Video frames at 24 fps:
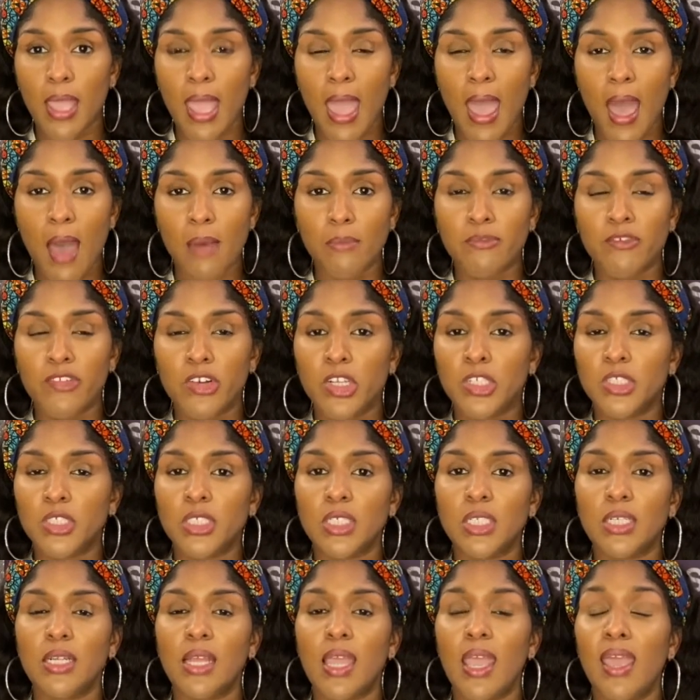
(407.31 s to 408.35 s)
app
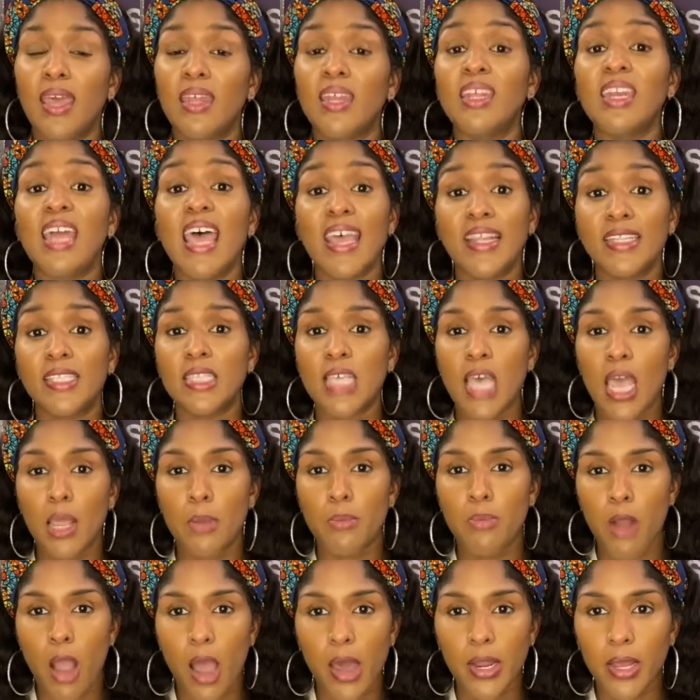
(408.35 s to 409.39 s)
version, and an edtech
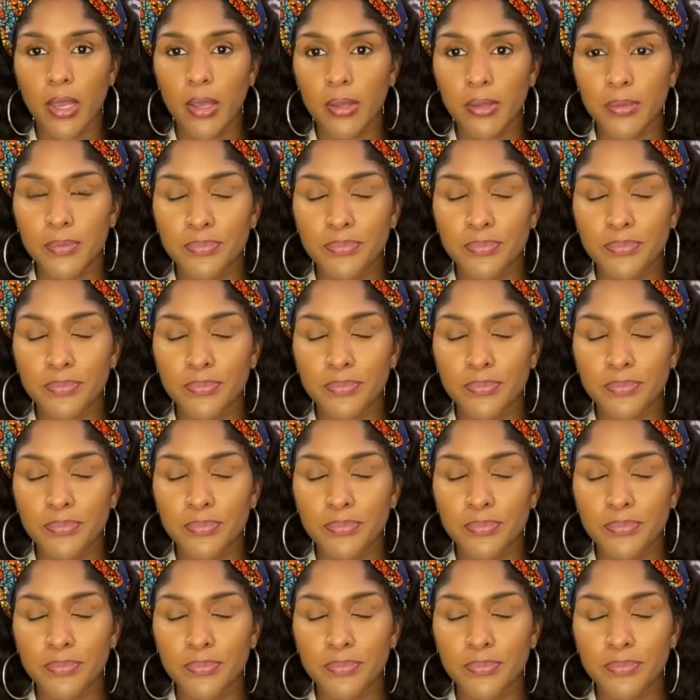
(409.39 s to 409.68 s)
product.